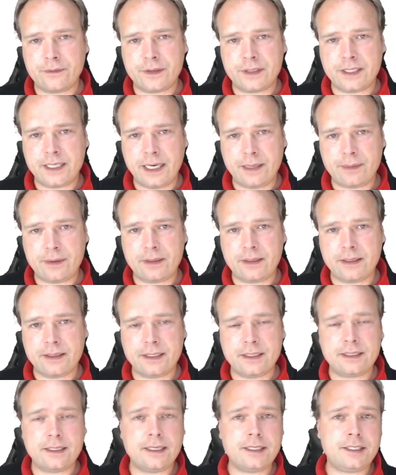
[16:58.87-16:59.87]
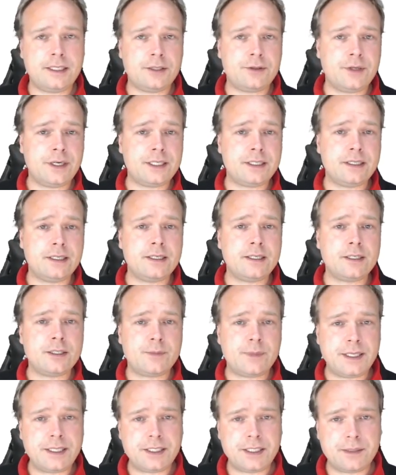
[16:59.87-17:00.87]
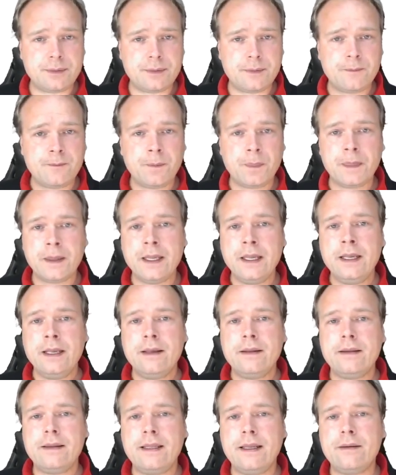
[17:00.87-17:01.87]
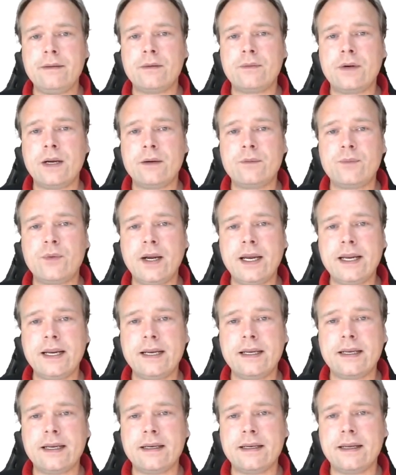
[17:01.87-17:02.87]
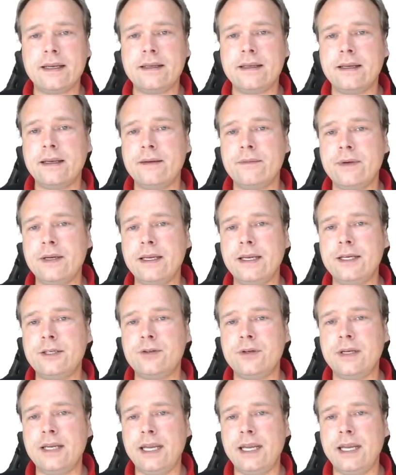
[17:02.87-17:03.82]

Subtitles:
table. In this situation, it is spaceship. Then a round bracket, and then we need to